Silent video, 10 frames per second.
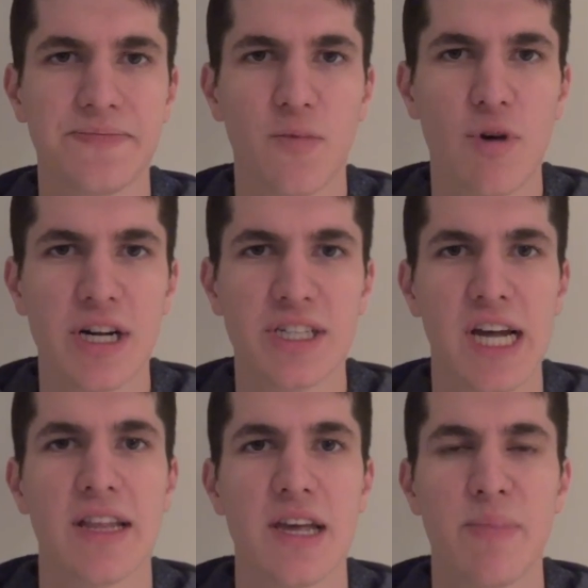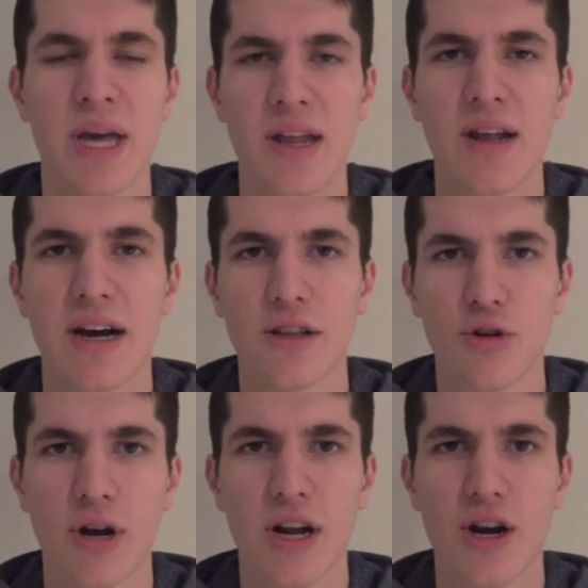was that they pinned it on the
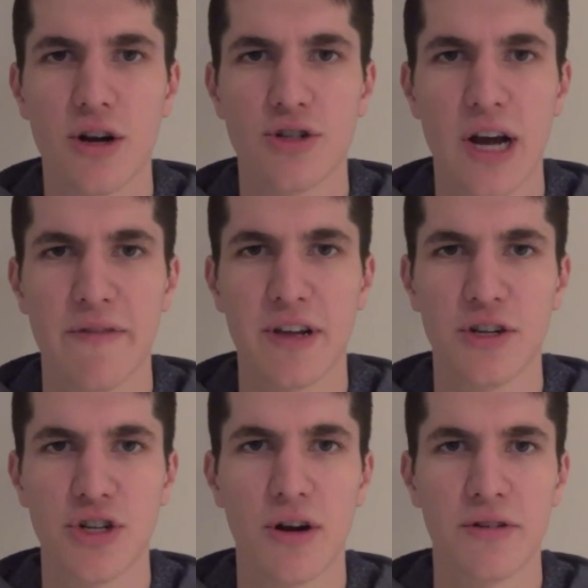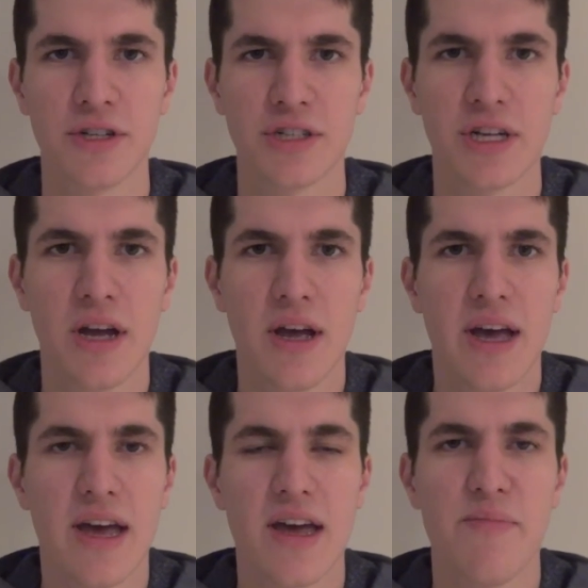credit card trafficking charges,
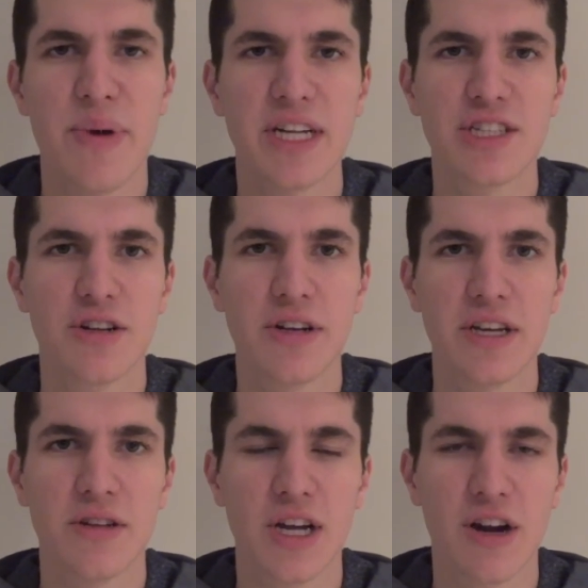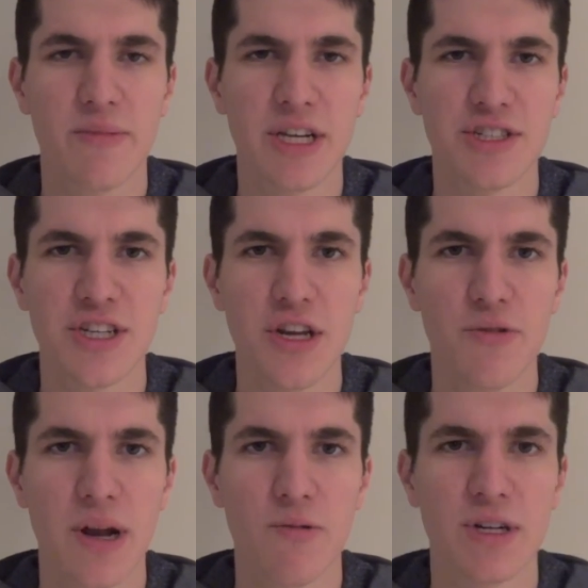and basically the government
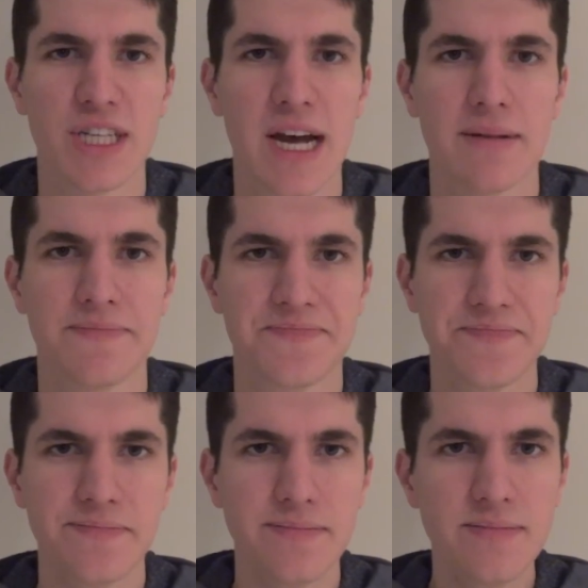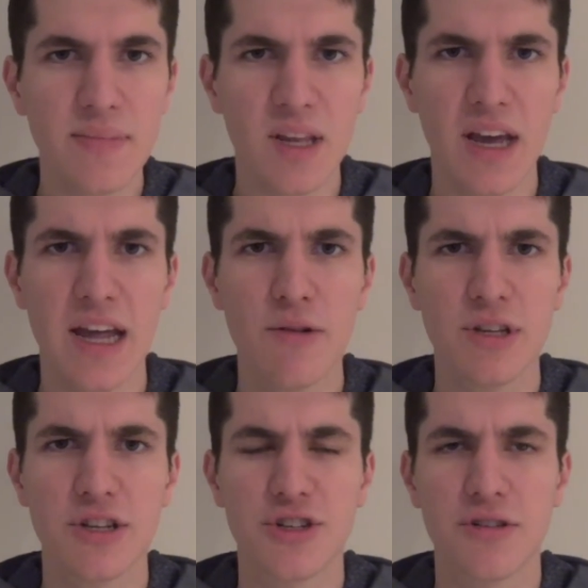insinuated was that
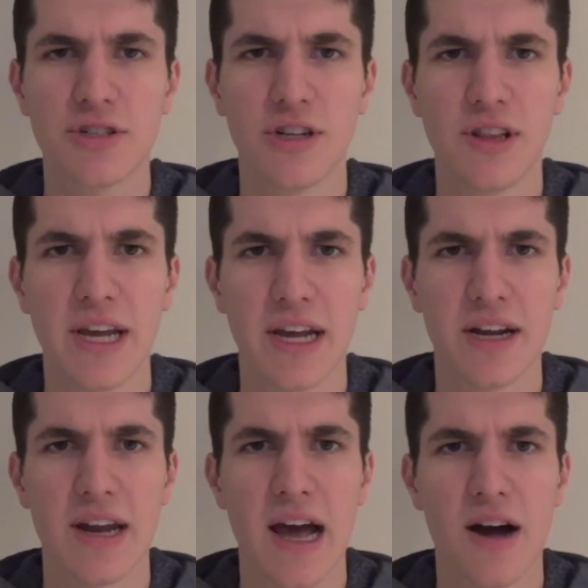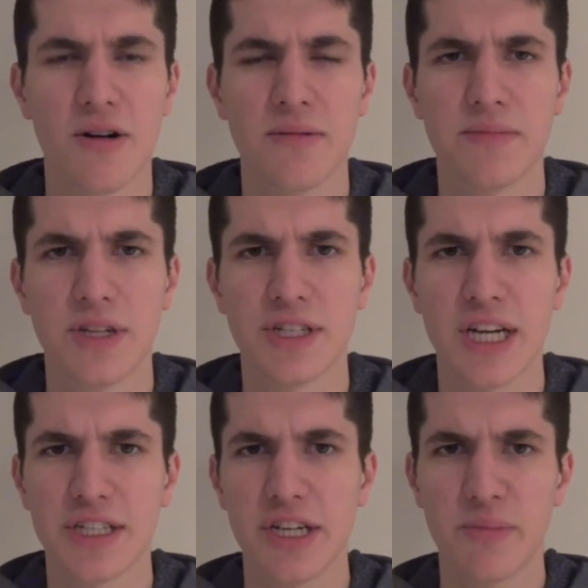anyone that shares a link now, this
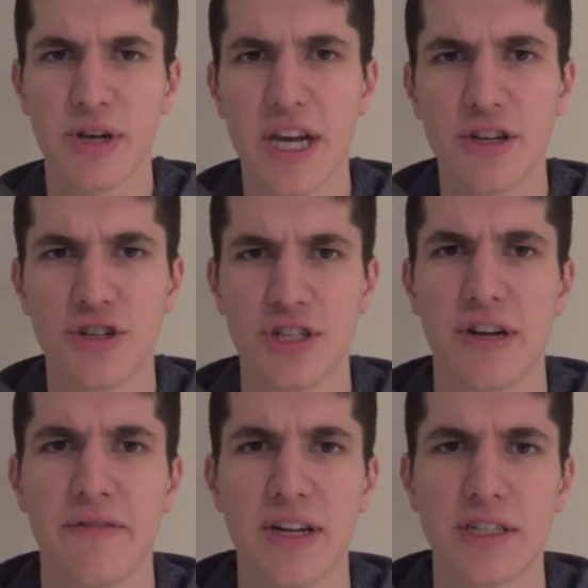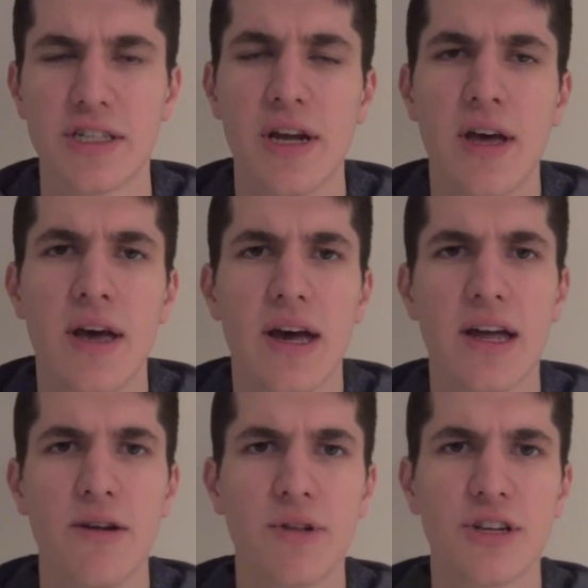has the implications of this,
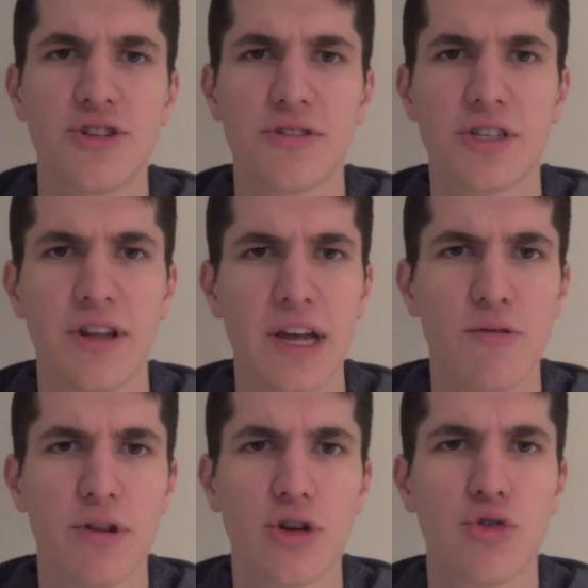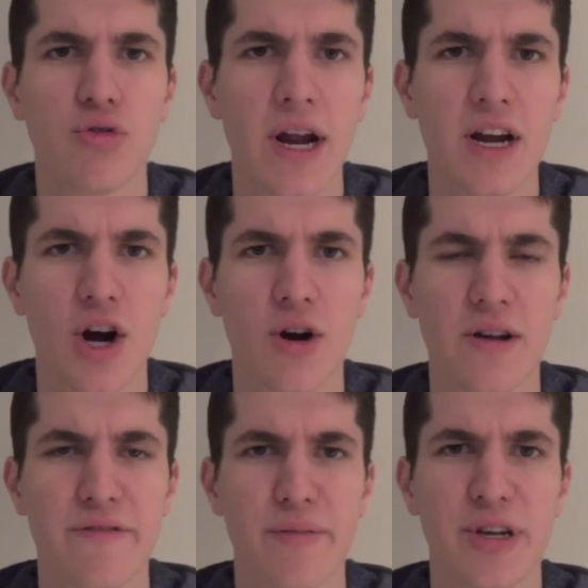anyone that shares a link with credit
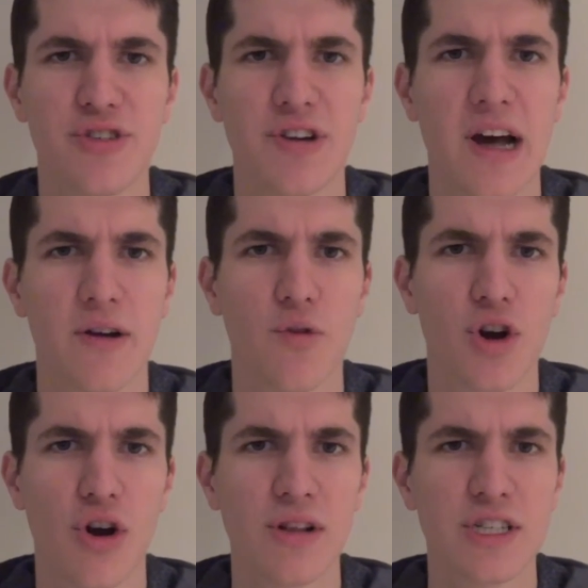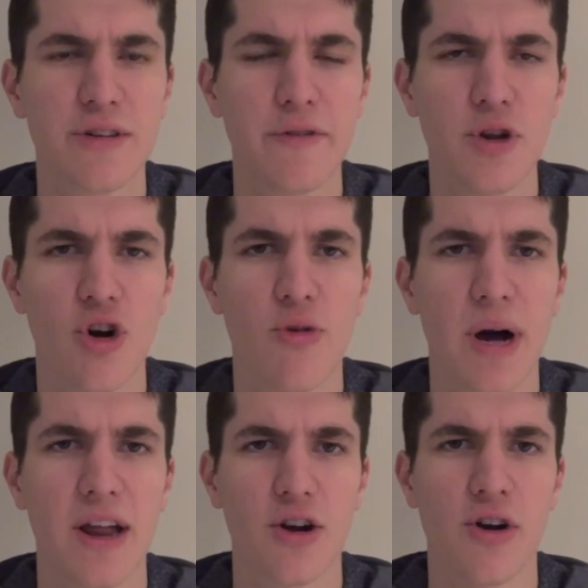card information on it, regardless if you know
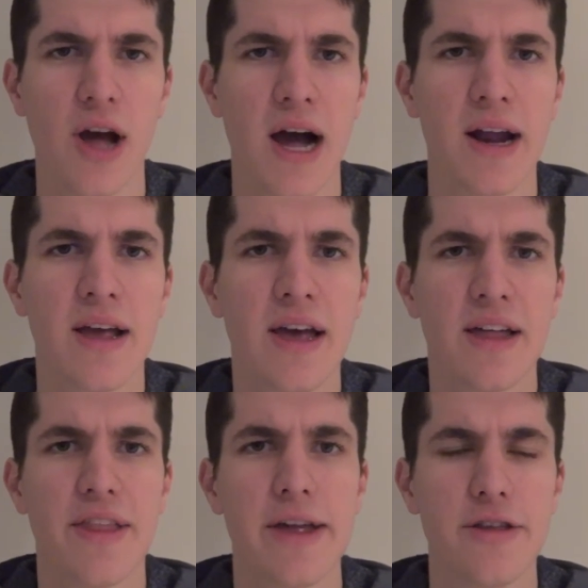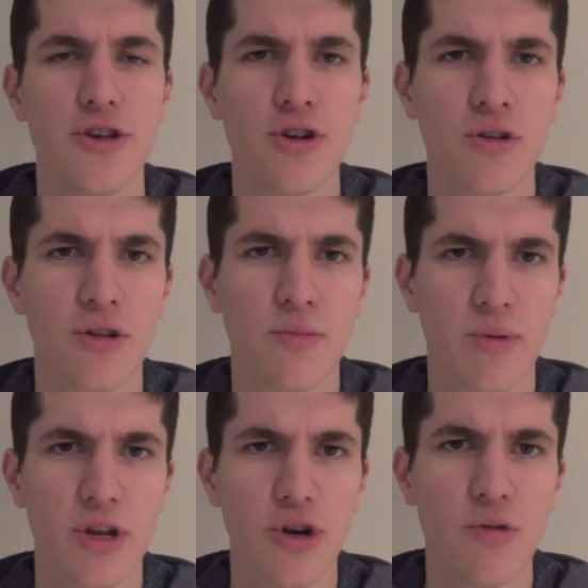about it or not, that
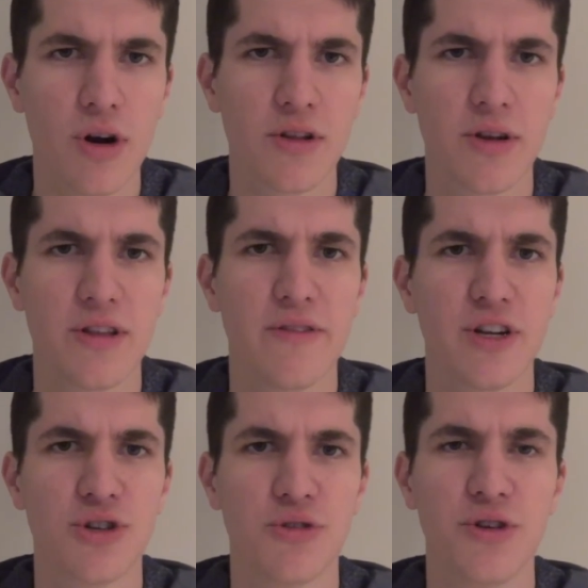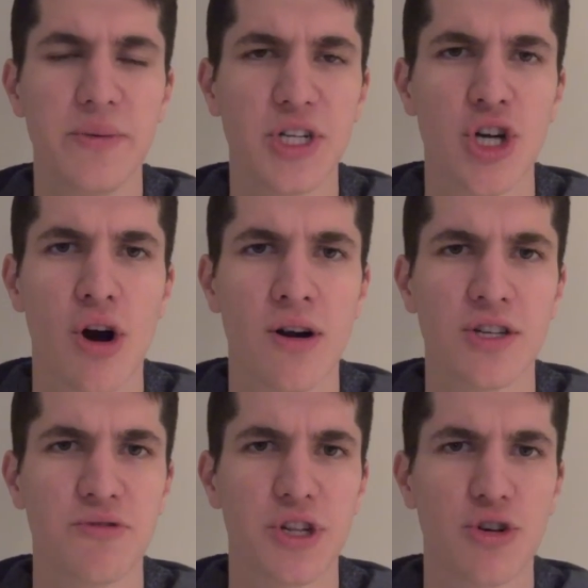you are the individual who could be
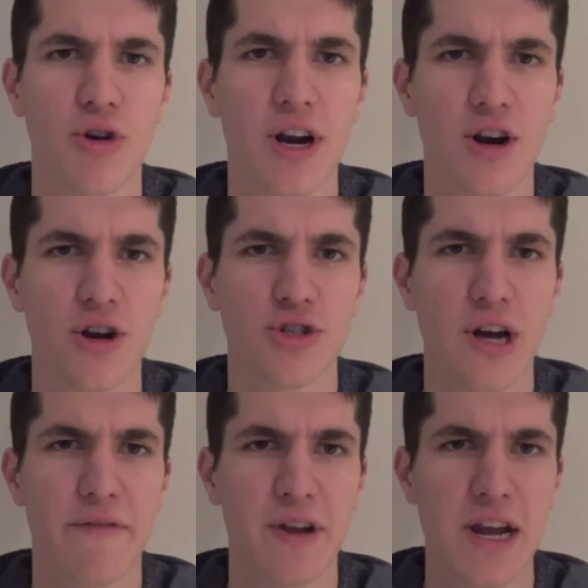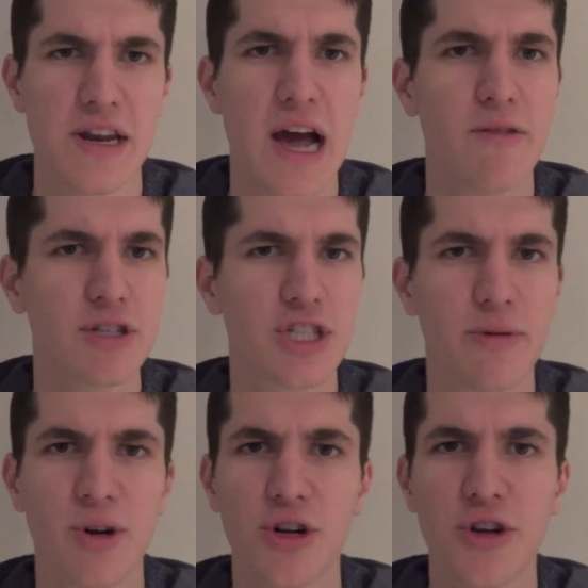charged with the credit card trafficking, not with
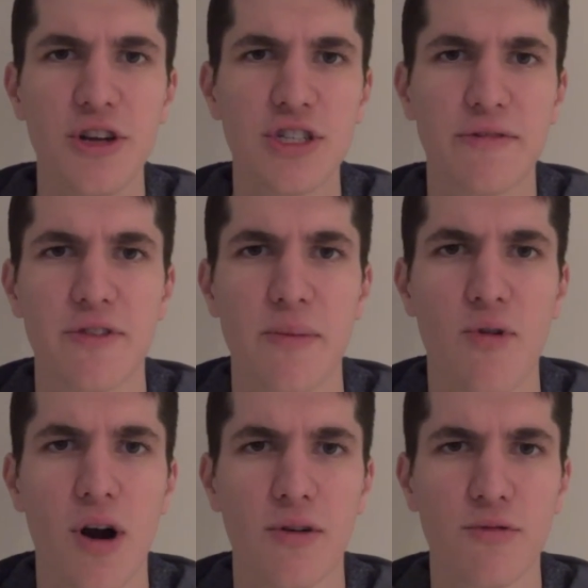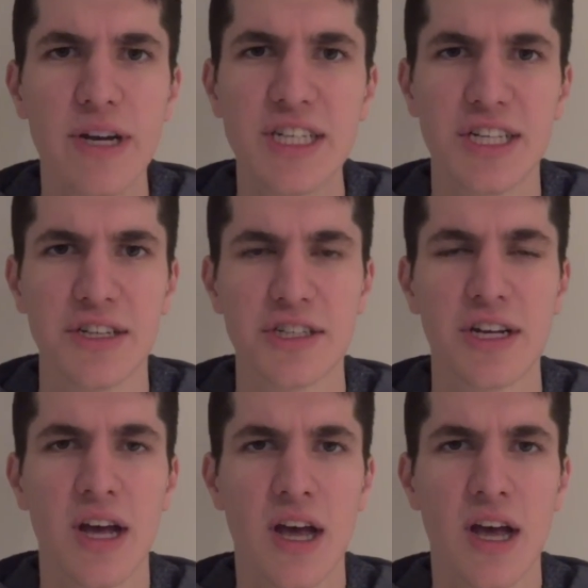someone who could use it for the wrong reasons.